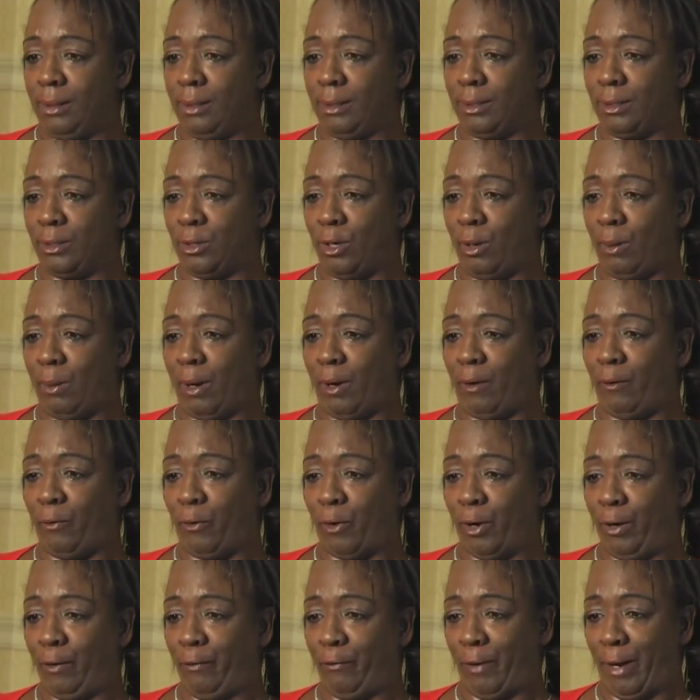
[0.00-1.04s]
So about
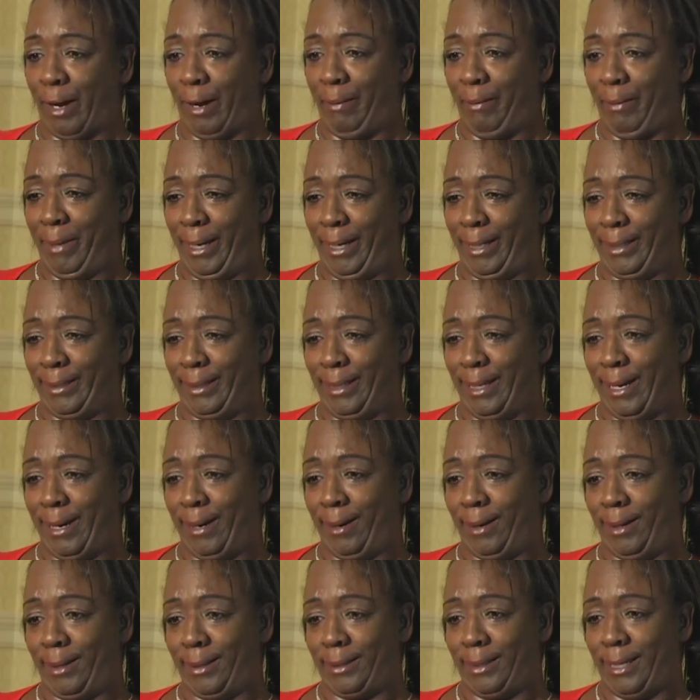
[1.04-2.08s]
45 minutes
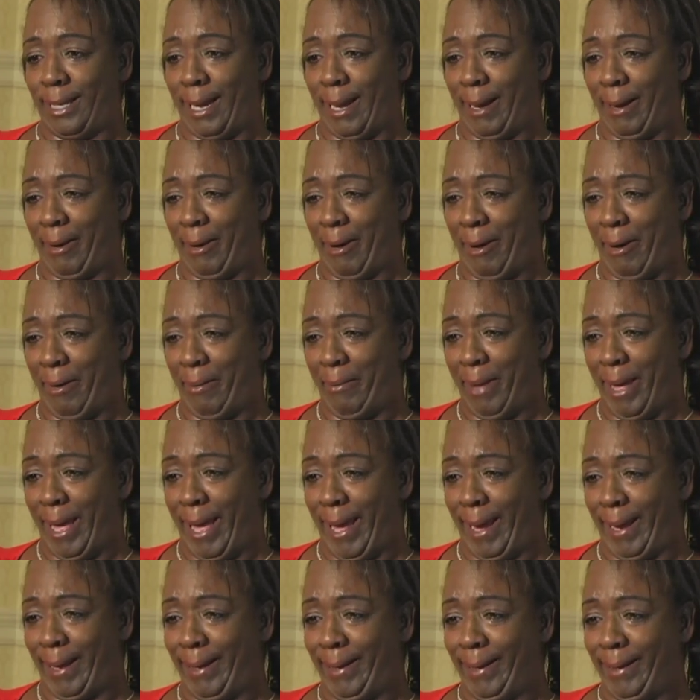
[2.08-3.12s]
later, his dad called
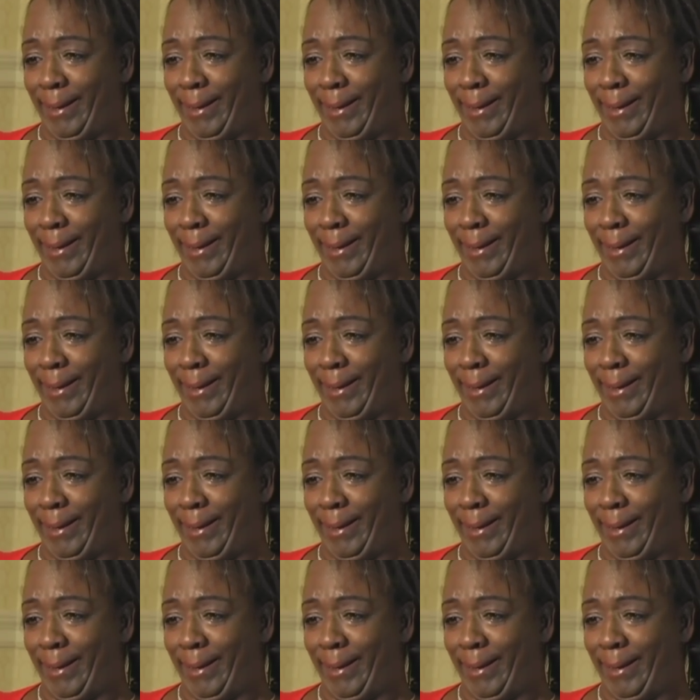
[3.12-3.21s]
back.